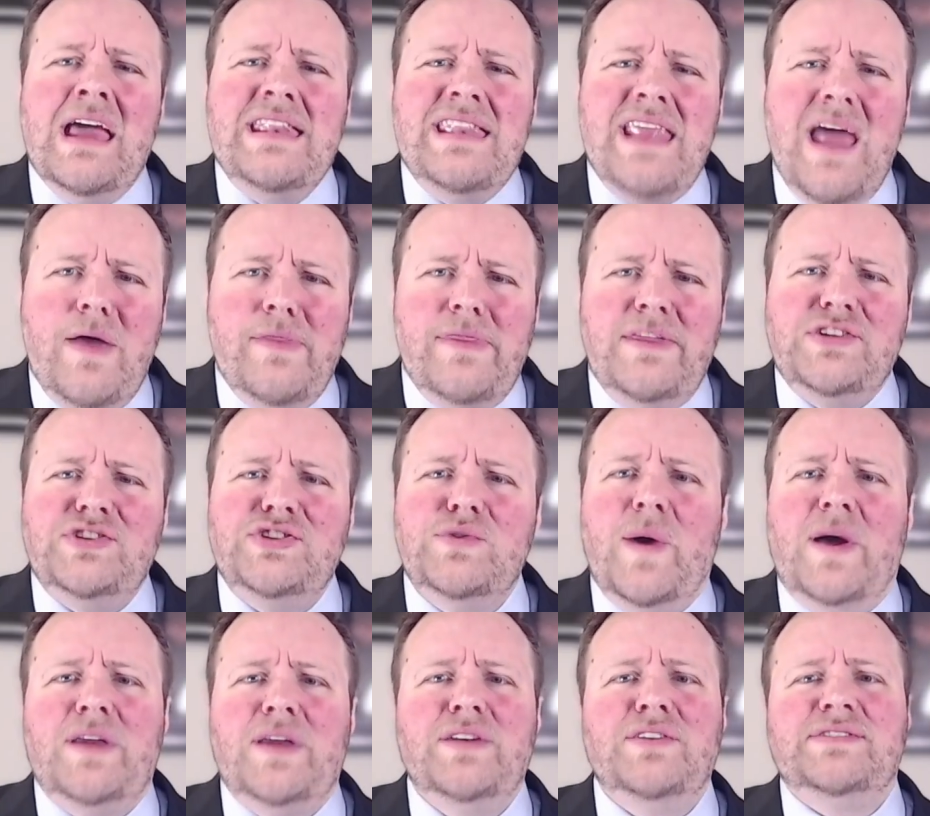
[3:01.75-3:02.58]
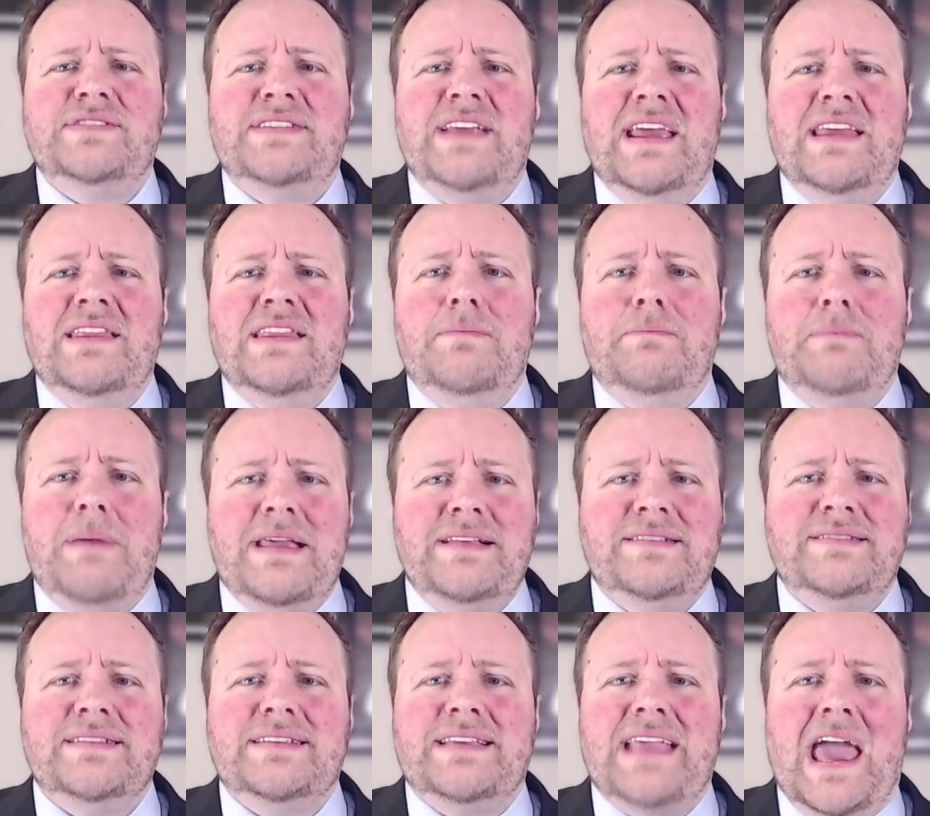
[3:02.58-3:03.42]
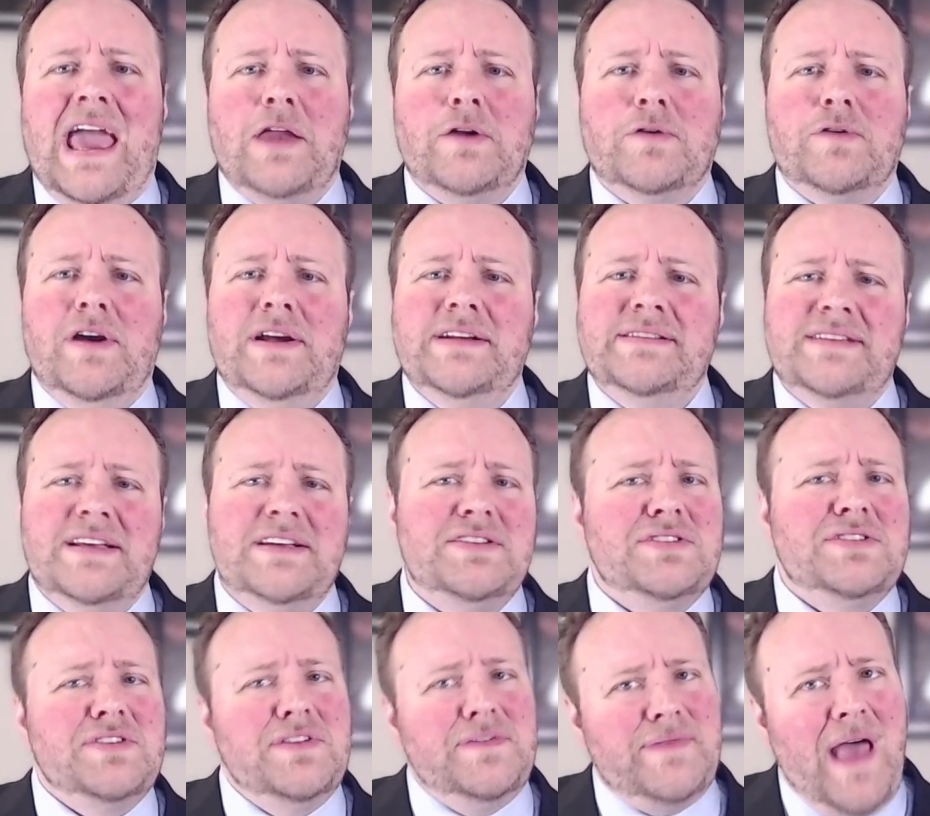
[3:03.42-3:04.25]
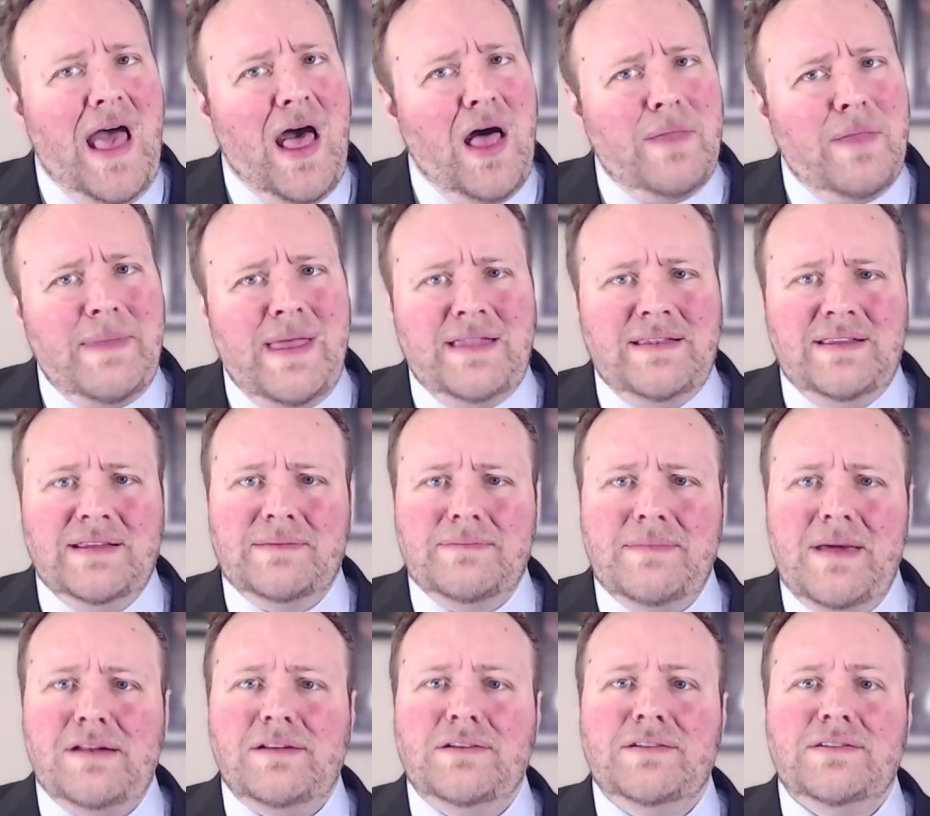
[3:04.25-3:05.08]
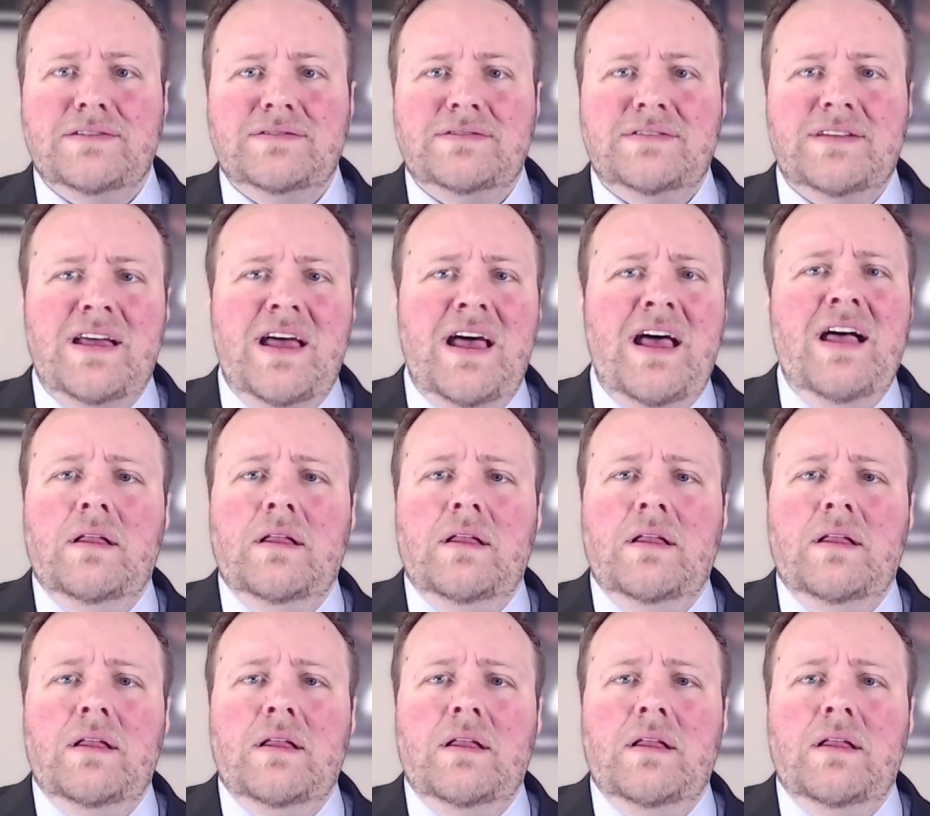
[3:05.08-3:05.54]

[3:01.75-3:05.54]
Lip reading: Now that you understand the basic categorization of allomantic metals,